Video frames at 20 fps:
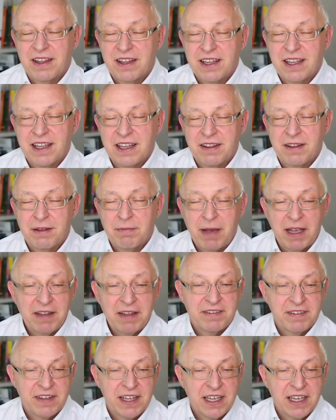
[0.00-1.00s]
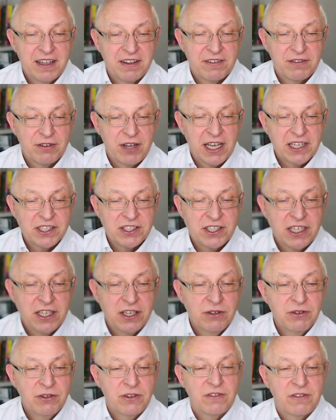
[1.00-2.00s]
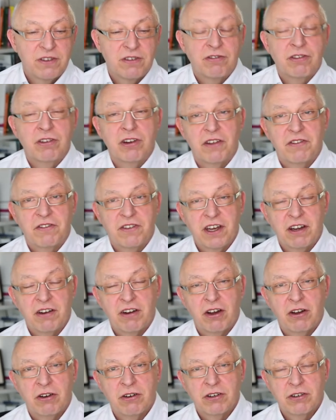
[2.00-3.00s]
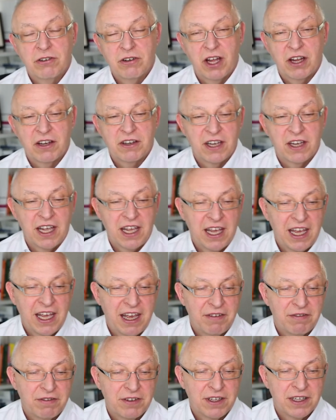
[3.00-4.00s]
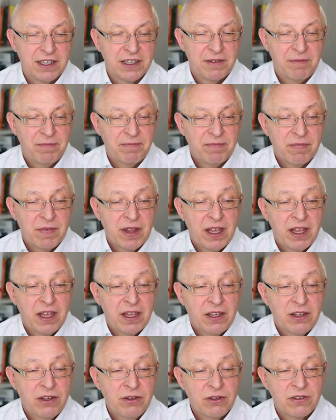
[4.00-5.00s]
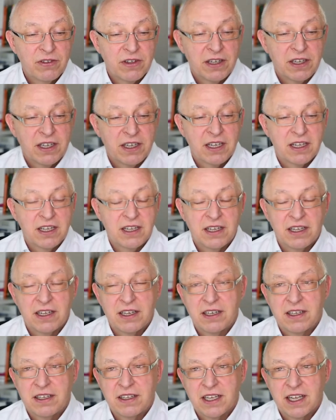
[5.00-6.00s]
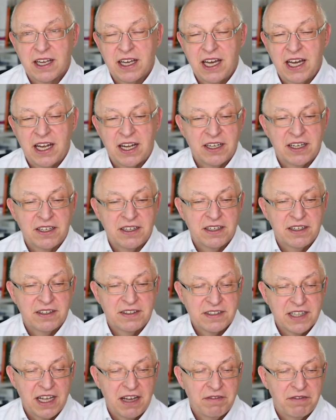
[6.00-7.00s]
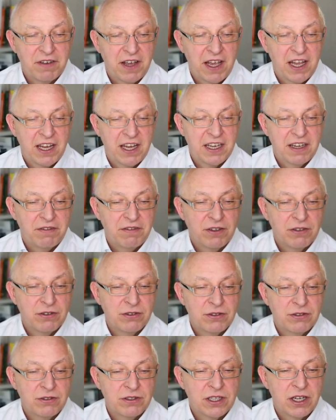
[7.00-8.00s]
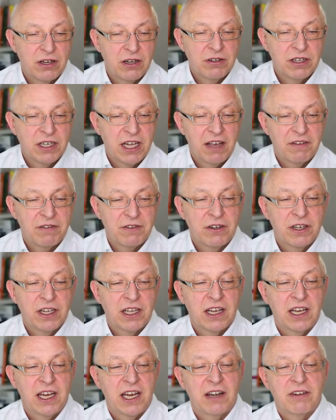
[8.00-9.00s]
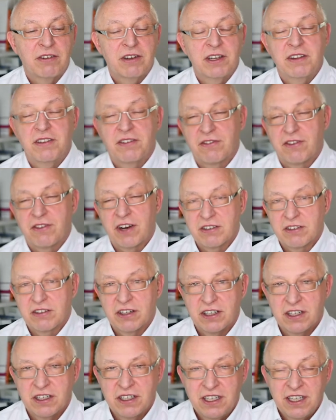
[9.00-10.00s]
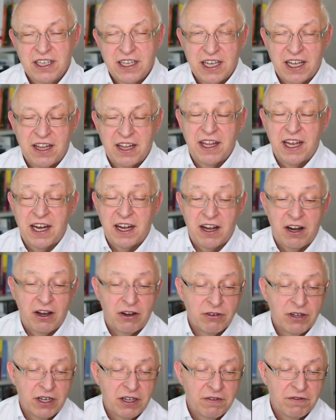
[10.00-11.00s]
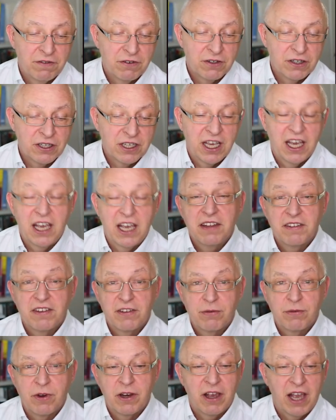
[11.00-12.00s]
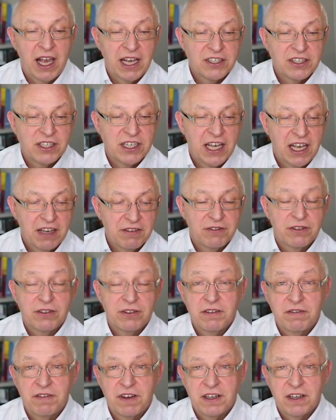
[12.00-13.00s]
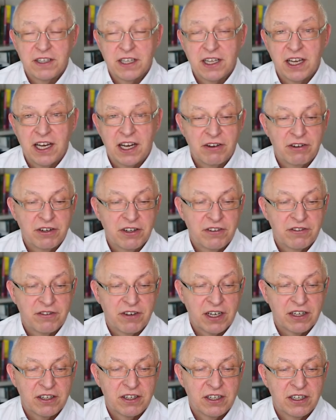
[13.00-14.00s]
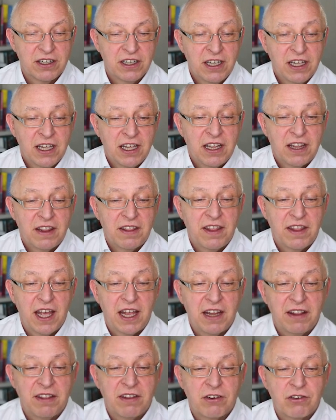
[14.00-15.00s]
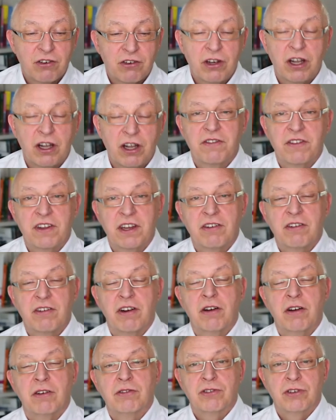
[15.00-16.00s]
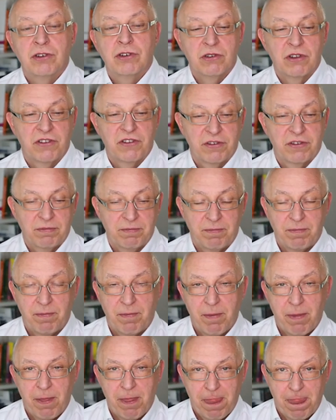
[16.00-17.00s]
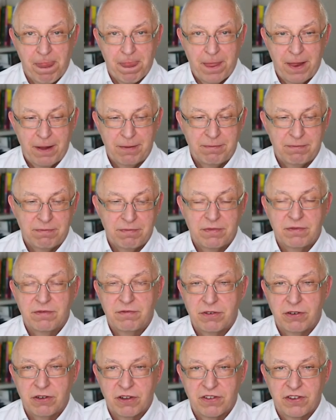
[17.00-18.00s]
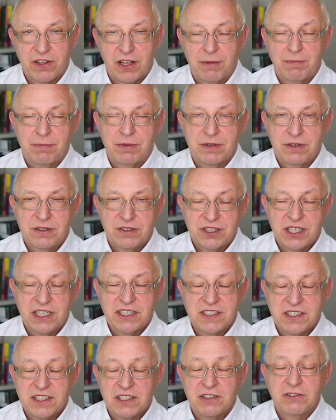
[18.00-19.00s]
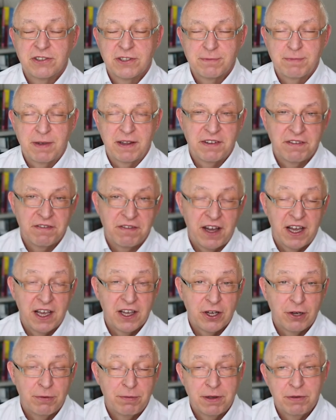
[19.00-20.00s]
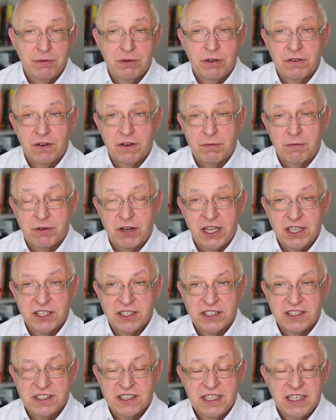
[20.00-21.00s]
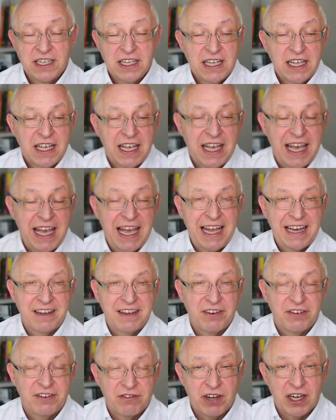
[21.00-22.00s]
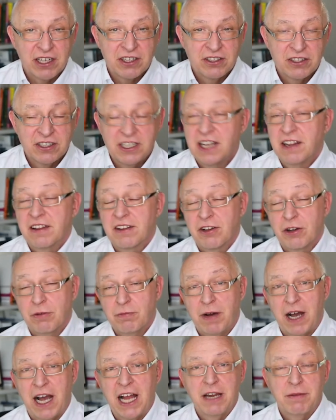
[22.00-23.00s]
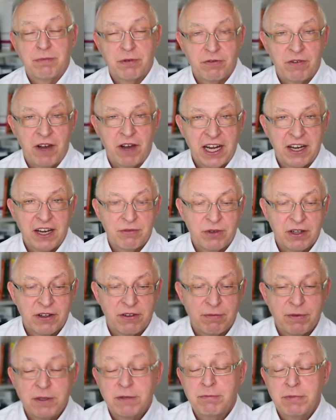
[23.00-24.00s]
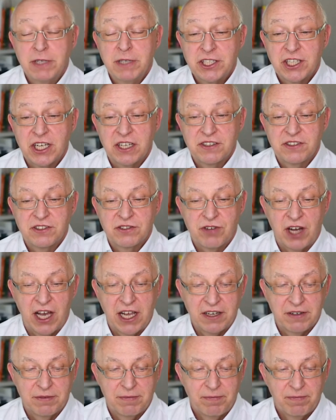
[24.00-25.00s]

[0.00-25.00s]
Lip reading: the best thing is to actually use the rule of zero, to not have user declared stuff. And if you don't have to declare a destructor, and there are only 4 cases where you actually have to declare a destructor, then the rule of zero rules. Full stop. Just don't specify copy move operations and the destructor, and the compiler provided ones will be just right.